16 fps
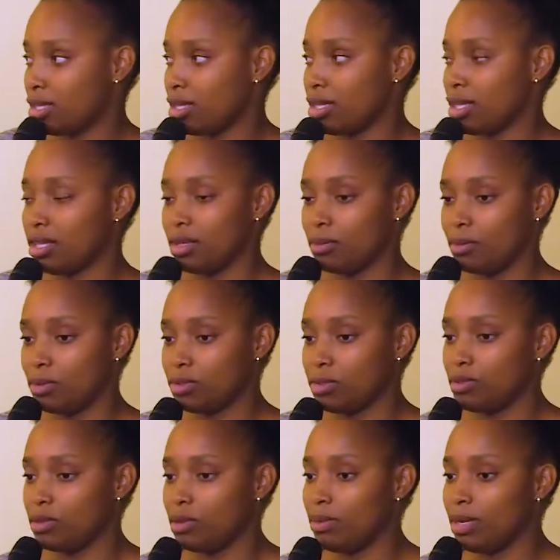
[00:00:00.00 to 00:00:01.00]
then the
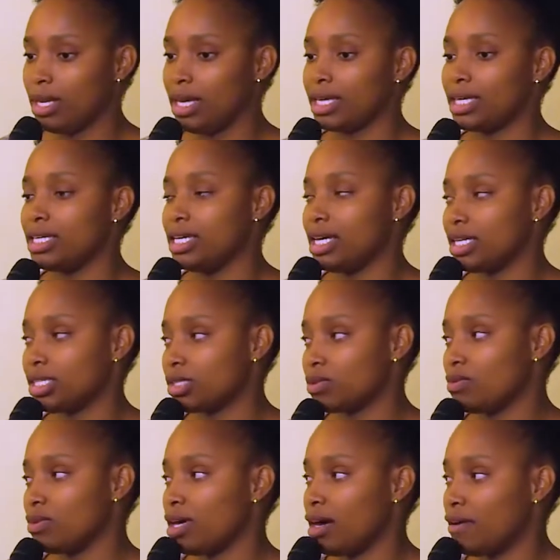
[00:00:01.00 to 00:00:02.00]
body will be like,
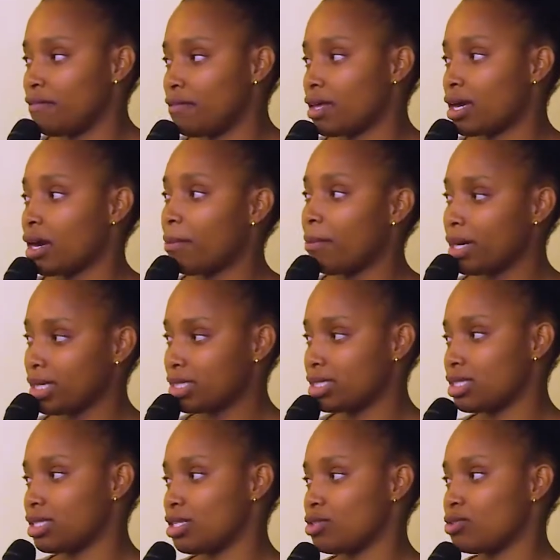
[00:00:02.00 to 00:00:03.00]
yes, we have the
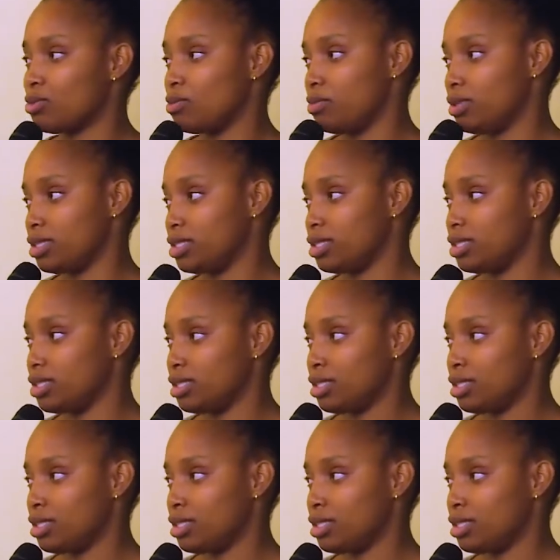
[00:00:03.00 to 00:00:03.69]
capacity to build.